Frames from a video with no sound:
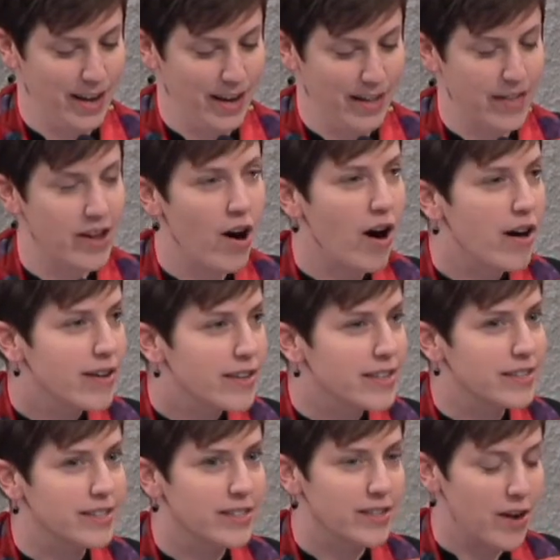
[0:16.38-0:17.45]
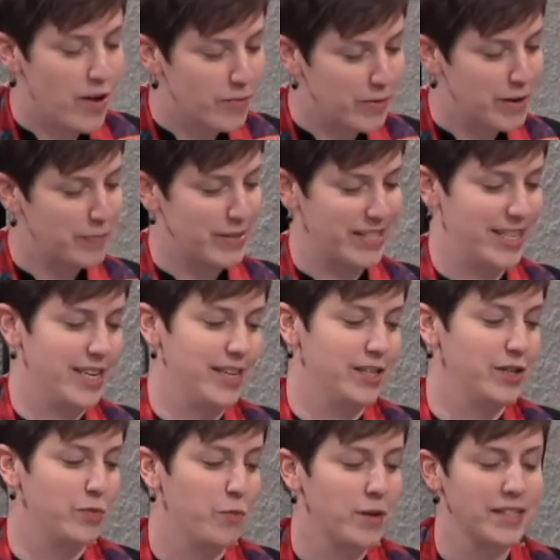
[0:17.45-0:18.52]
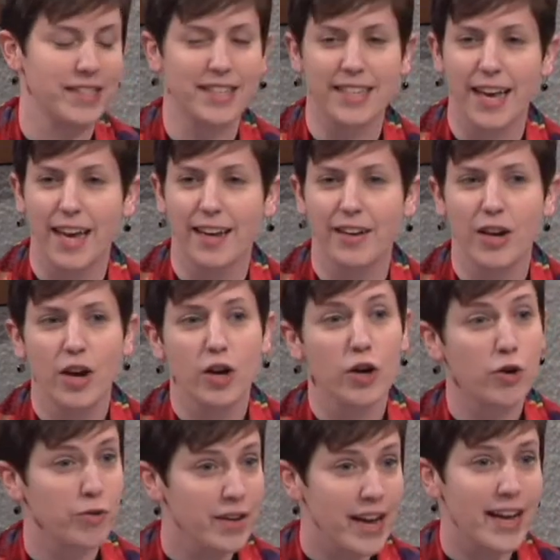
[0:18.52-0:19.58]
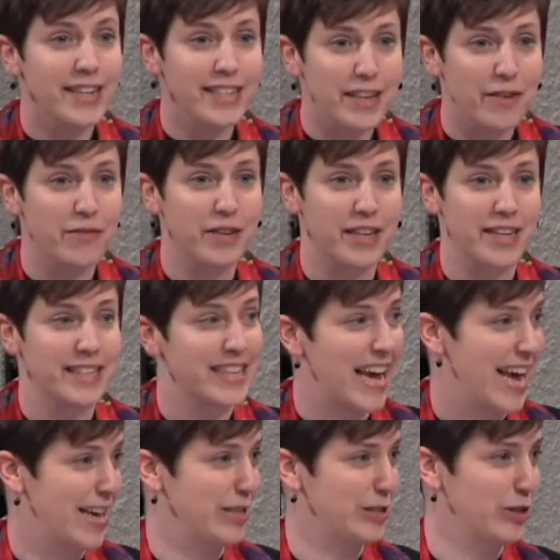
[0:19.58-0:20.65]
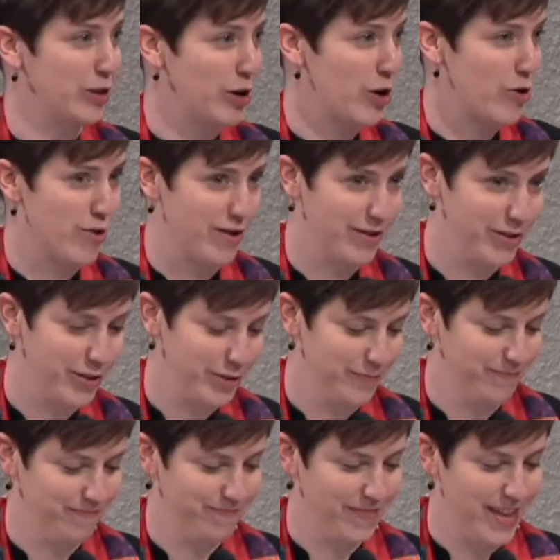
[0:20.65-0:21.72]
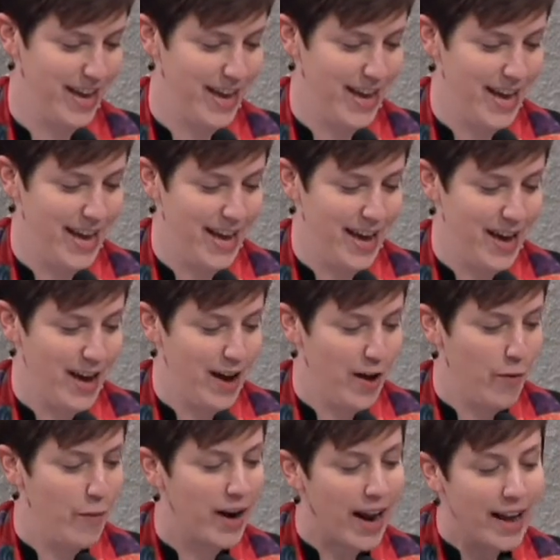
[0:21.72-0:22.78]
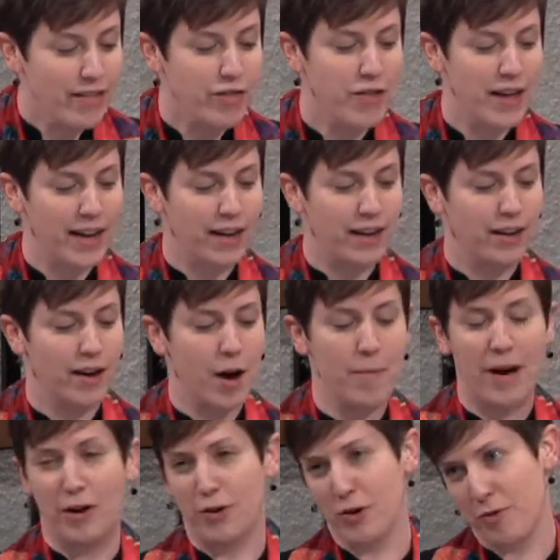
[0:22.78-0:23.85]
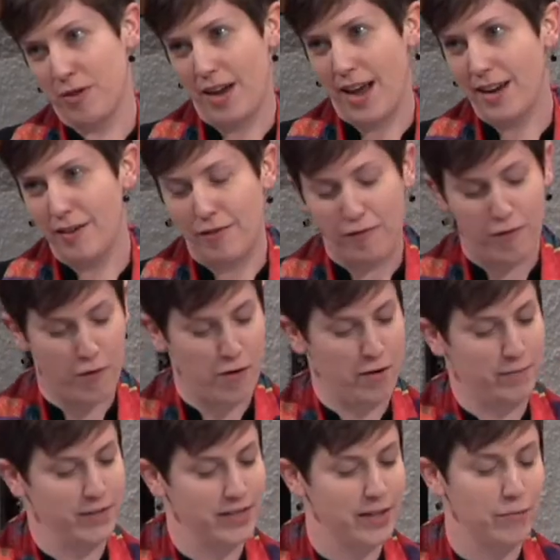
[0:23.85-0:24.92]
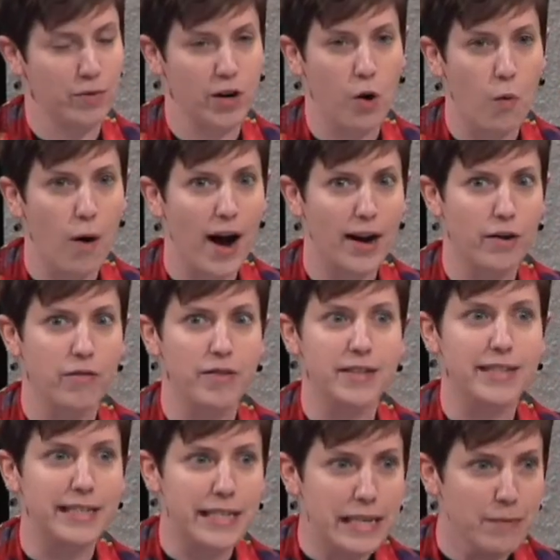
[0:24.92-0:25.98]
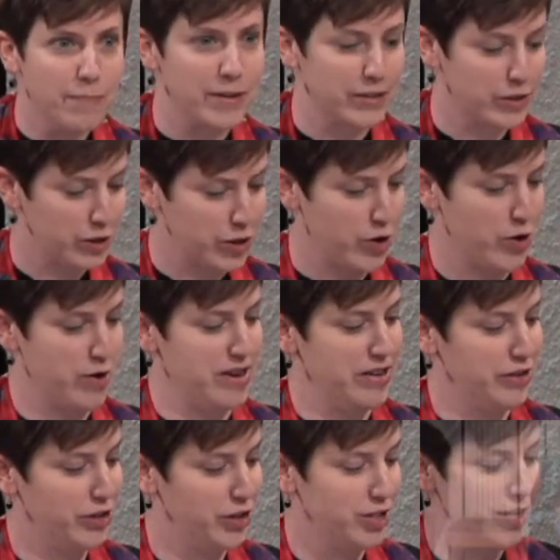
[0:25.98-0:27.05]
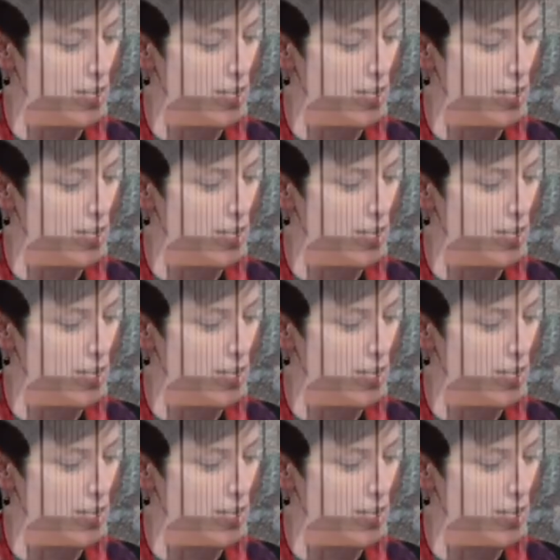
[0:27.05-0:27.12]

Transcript: The artist Henri Matisse once said, "Creativity takes courage." When I think about creative forms that require the deepest courage,